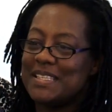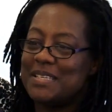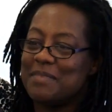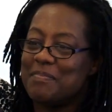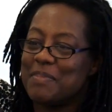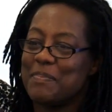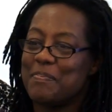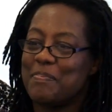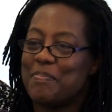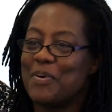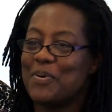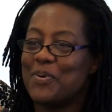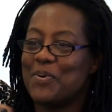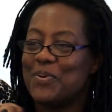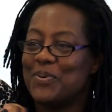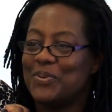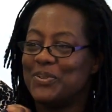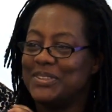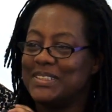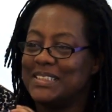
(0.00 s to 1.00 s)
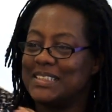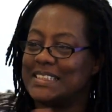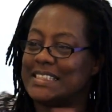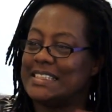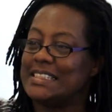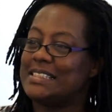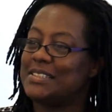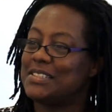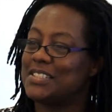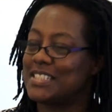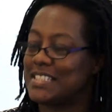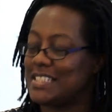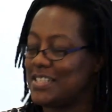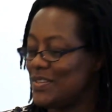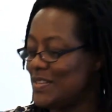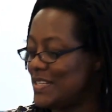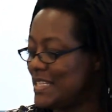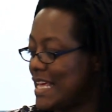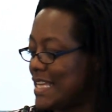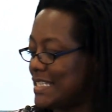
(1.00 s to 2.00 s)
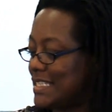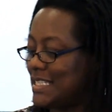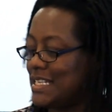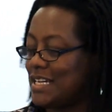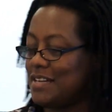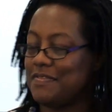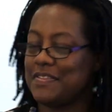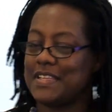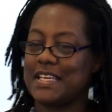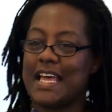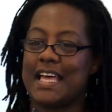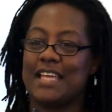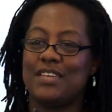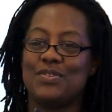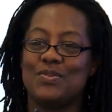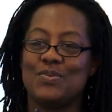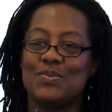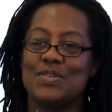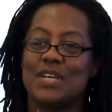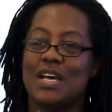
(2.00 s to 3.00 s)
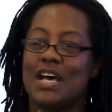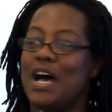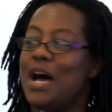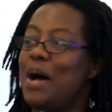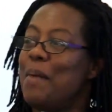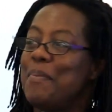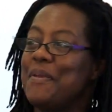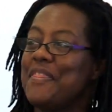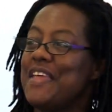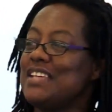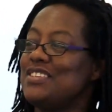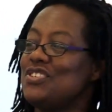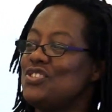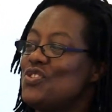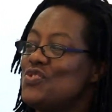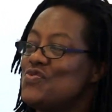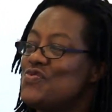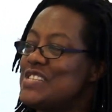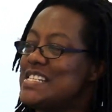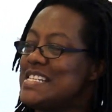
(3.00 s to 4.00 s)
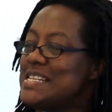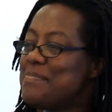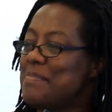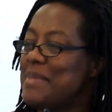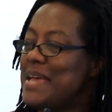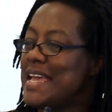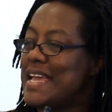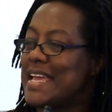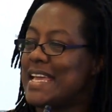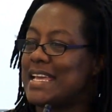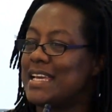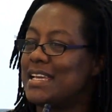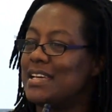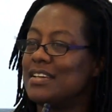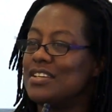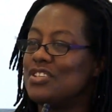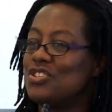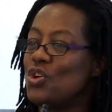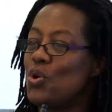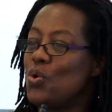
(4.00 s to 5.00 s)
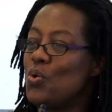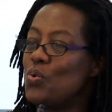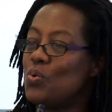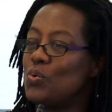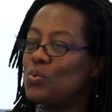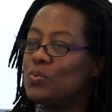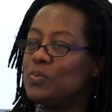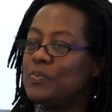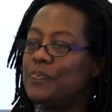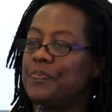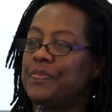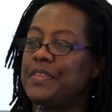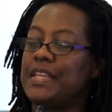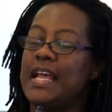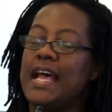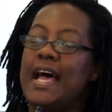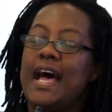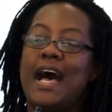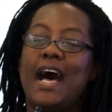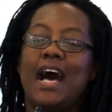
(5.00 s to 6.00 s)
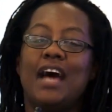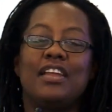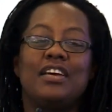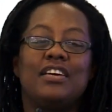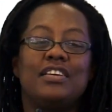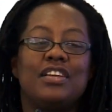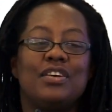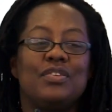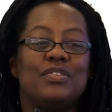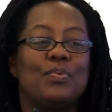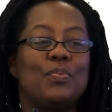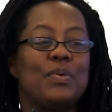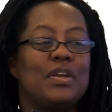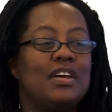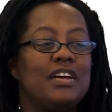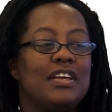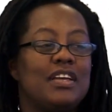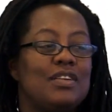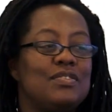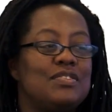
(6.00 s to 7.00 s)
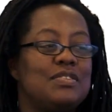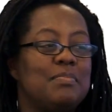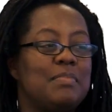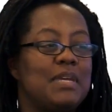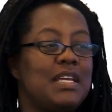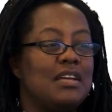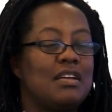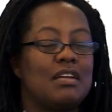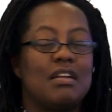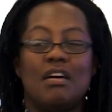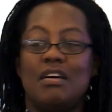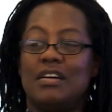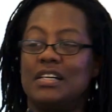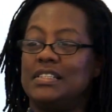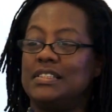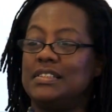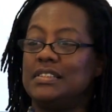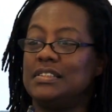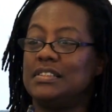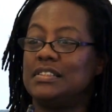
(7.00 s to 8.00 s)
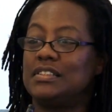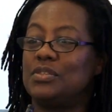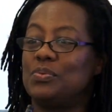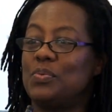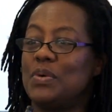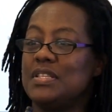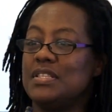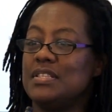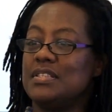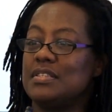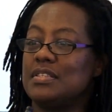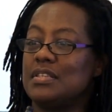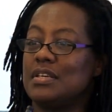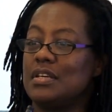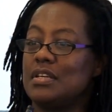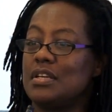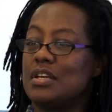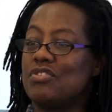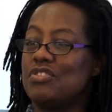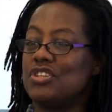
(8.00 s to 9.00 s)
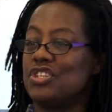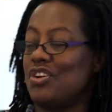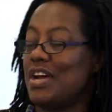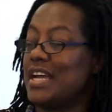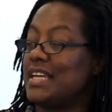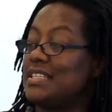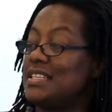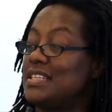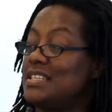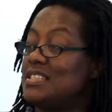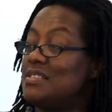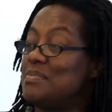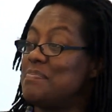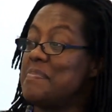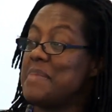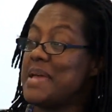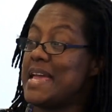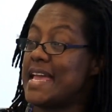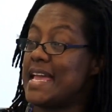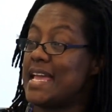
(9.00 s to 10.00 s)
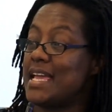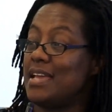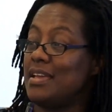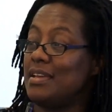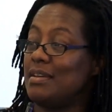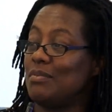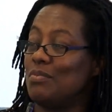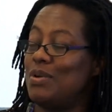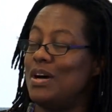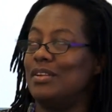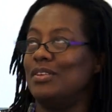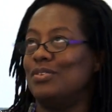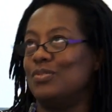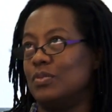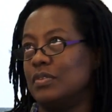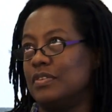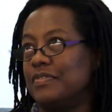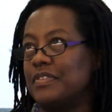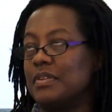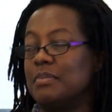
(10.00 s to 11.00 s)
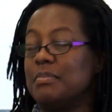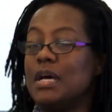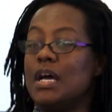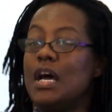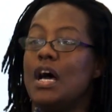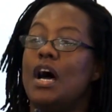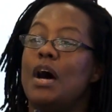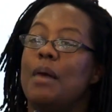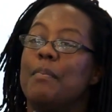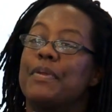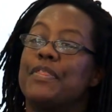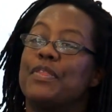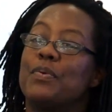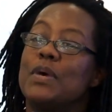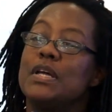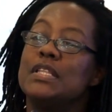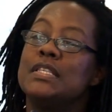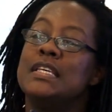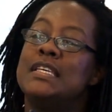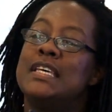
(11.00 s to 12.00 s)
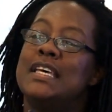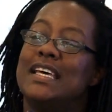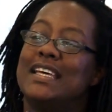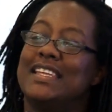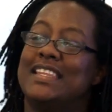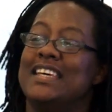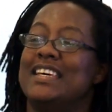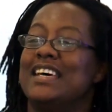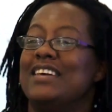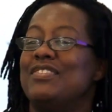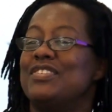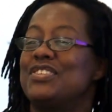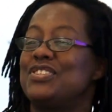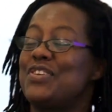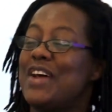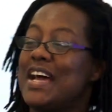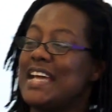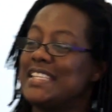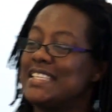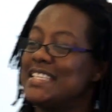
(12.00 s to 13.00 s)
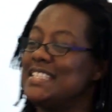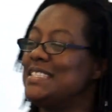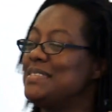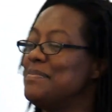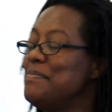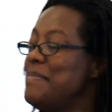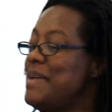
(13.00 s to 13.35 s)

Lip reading: to be born. I've done all of that stuff, the candles. But that's not really me at all. And I know that when I go to meet clients, the ones that are attracted to me, well, all of them, but the ones that are attracted